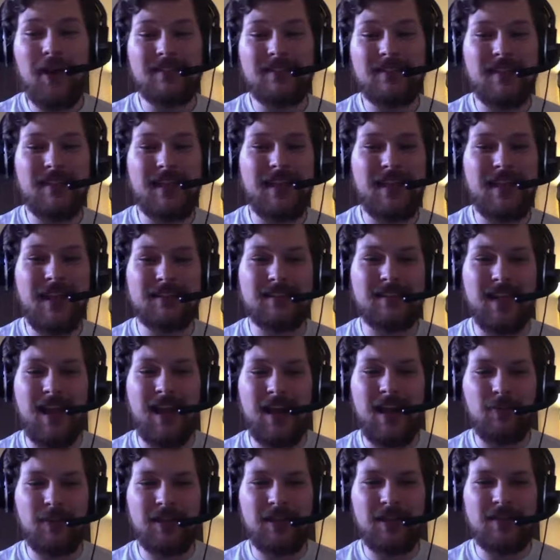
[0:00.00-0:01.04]
that yes, I
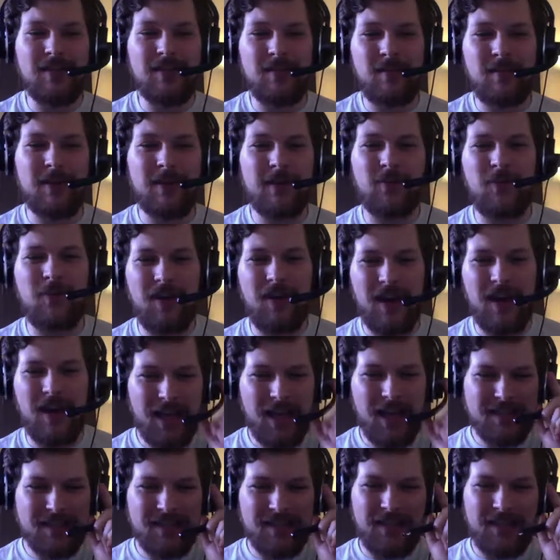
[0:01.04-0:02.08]
reached into my drawer and I
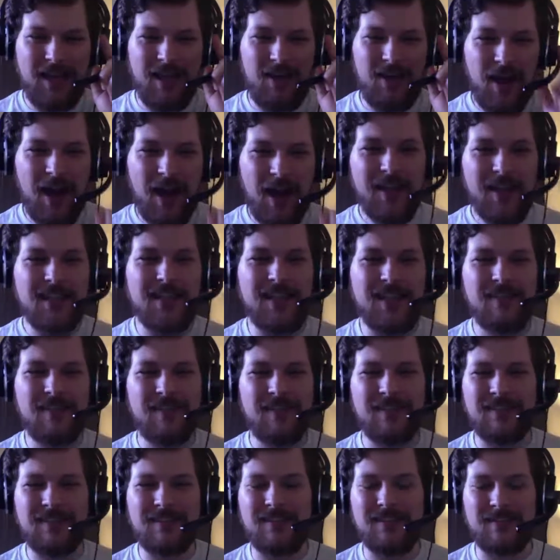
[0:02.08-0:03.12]
got this out. I could give
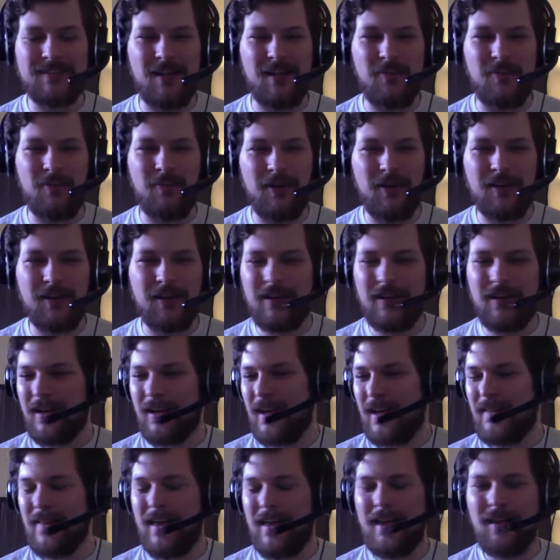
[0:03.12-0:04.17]
this to someone,
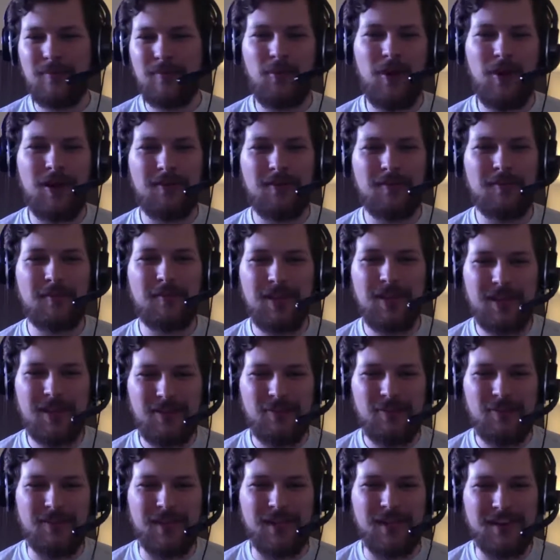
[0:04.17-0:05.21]
and they could probably
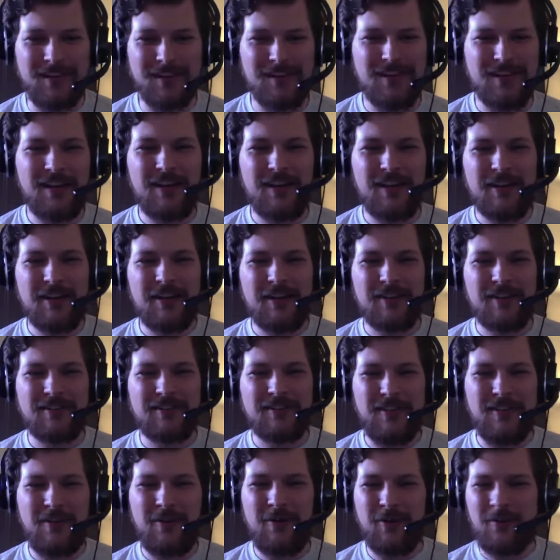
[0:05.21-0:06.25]
use it.
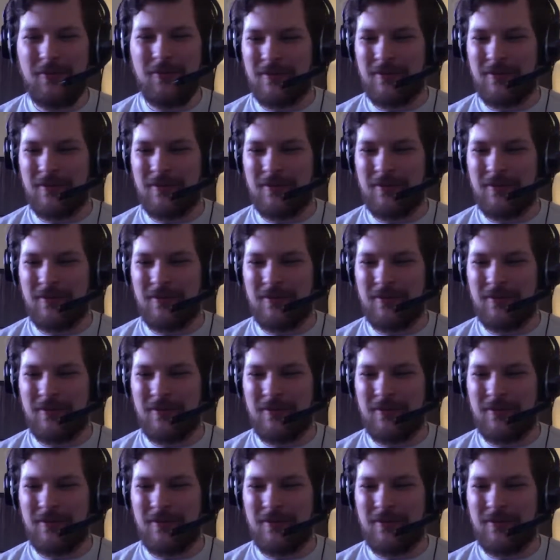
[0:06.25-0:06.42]
So